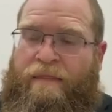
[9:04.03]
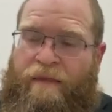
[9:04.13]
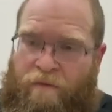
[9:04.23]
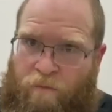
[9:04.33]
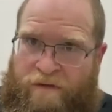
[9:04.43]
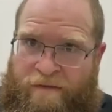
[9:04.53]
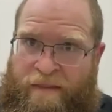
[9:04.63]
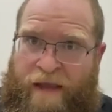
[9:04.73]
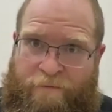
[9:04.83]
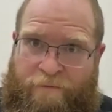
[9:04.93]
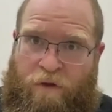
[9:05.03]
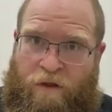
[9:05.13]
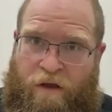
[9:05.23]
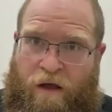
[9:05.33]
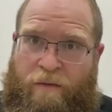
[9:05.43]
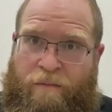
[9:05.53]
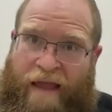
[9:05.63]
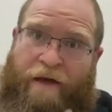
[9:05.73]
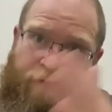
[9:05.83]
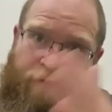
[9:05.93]
then once nightfall comes
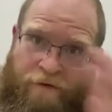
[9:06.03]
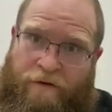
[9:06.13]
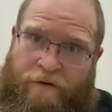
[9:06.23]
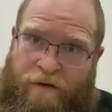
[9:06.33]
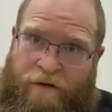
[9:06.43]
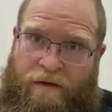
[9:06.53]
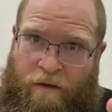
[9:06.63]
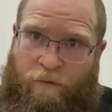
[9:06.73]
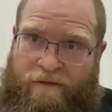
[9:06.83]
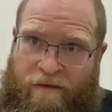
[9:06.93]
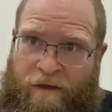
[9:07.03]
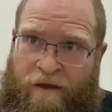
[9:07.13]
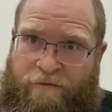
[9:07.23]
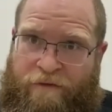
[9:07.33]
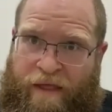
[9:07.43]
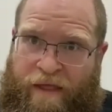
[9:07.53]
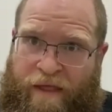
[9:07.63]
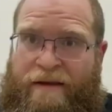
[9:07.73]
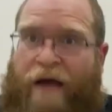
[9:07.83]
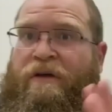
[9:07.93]
after he went to the mikveh that day,
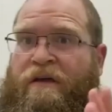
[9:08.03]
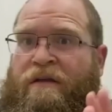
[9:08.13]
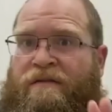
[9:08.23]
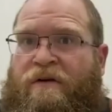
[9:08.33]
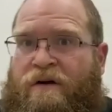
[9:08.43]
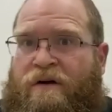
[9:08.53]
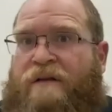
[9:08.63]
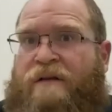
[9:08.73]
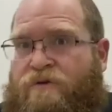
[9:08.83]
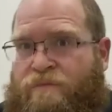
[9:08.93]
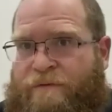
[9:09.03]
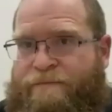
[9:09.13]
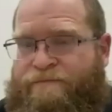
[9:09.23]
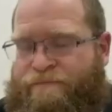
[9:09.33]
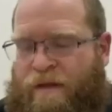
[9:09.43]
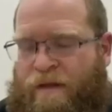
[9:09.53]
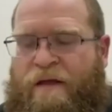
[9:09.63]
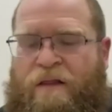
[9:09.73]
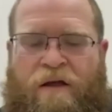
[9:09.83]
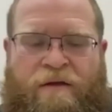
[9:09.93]
now he can start eating truma. That's the
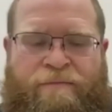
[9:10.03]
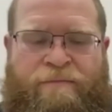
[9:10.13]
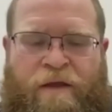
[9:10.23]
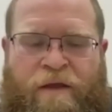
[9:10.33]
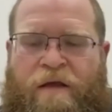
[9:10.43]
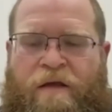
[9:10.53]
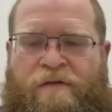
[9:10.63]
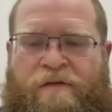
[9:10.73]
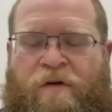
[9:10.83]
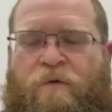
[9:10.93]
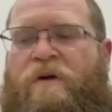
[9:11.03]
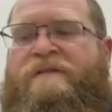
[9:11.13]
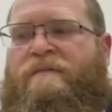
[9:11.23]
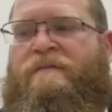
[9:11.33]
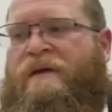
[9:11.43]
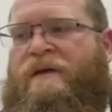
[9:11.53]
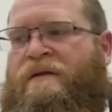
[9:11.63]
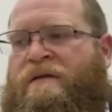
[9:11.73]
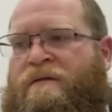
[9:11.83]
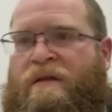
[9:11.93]
halacha. So what does it
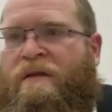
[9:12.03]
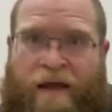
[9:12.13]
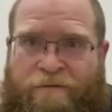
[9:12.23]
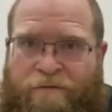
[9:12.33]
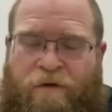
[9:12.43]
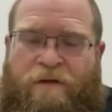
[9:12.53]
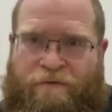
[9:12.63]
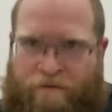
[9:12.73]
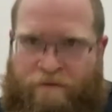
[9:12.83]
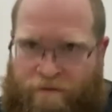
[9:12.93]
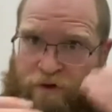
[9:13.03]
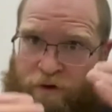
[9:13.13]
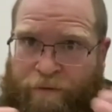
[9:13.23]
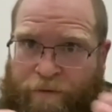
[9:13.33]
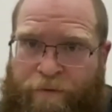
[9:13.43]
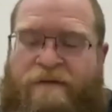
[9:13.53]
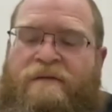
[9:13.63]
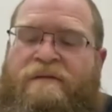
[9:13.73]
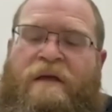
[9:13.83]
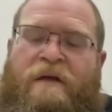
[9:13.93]
mean, the nightfall, for truma
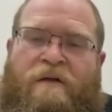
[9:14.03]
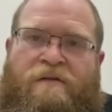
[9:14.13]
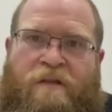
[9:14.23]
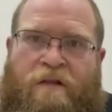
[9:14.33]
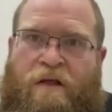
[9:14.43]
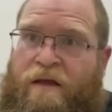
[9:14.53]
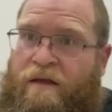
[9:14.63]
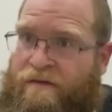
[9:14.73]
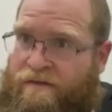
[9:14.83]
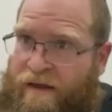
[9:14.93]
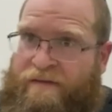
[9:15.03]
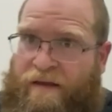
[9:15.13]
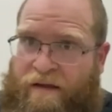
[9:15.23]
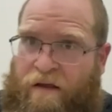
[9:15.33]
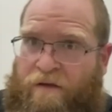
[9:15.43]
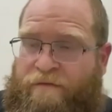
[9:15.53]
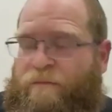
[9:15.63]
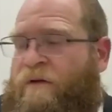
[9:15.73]
purposes? So the halacha is tzeis hakechavim.